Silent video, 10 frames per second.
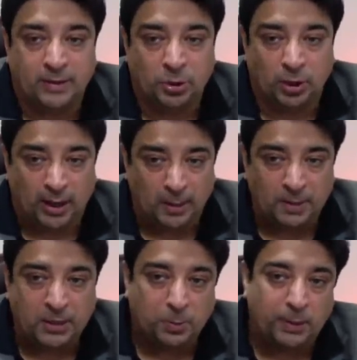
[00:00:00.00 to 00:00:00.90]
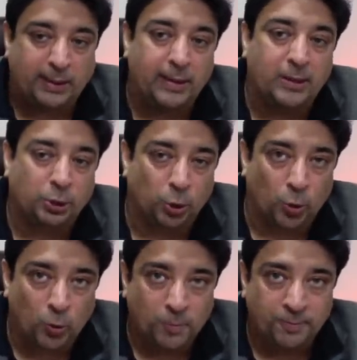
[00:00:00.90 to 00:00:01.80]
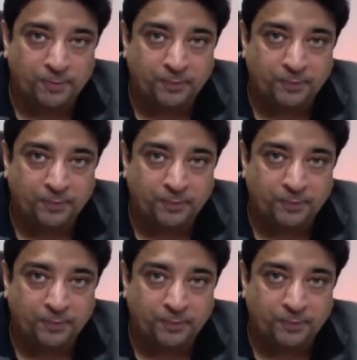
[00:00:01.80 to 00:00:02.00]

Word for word: So I'll be speaking slow.